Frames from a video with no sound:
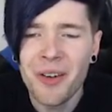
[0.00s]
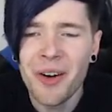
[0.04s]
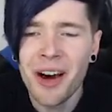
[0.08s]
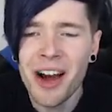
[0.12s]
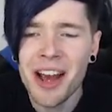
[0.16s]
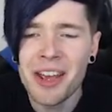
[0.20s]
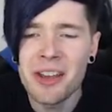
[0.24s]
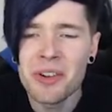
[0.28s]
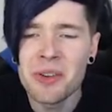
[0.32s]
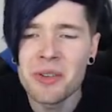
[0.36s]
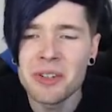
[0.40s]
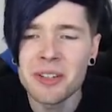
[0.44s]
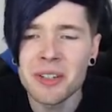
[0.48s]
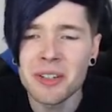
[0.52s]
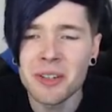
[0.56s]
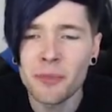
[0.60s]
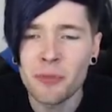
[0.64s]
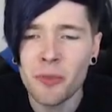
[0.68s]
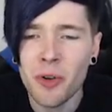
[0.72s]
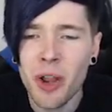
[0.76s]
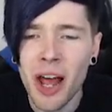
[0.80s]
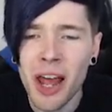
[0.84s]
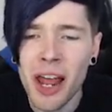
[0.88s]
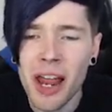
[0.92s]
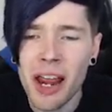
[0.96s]
Why are you just
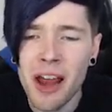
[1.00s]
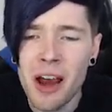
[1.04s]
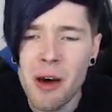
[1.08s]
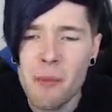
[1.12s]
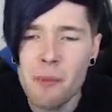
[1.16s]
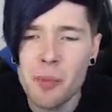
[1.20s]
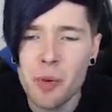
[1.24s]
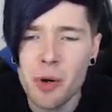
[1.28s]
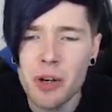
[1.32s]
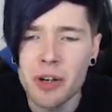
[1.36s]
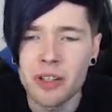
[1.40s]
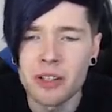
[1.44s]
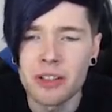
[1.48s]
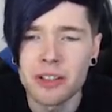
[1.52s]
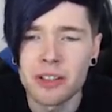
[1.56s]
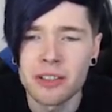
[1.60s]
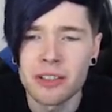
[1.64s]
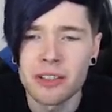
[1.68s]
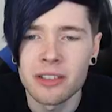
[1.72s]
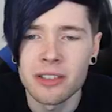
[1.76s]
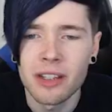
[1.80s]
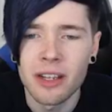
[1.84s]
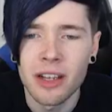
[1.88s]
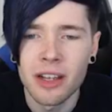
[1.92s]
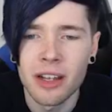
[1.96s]
flying
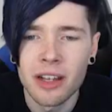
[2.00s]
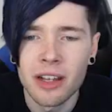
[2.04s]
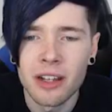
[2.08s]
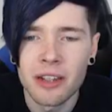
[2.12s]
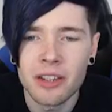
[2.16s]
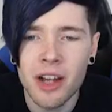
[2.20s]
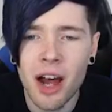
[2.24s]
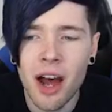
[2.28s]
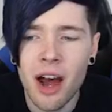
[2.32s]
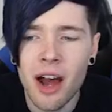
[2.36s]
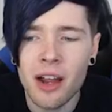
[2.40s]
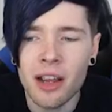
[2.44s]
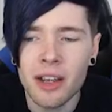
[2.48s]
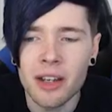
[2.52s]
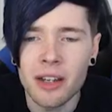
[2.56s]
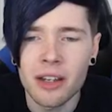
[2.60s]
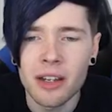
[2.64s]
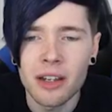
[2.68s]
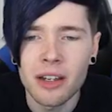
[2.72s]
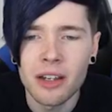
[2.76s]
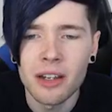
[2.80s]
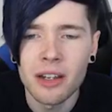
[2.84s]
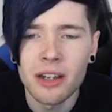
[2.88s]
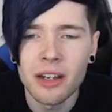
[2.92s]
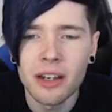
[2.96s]
upwards,
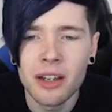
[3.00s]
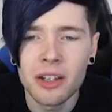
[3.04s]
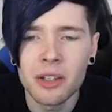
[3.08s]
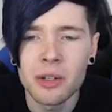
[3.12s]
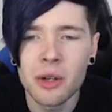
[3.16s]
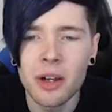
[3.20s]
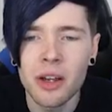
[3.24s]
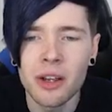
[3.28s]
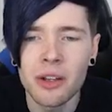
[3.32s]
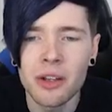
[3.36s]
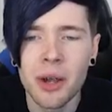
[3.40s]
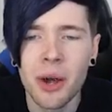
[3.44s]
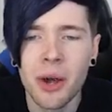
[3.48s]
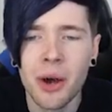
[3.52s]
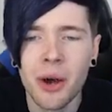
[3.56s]
Duck? You, are you?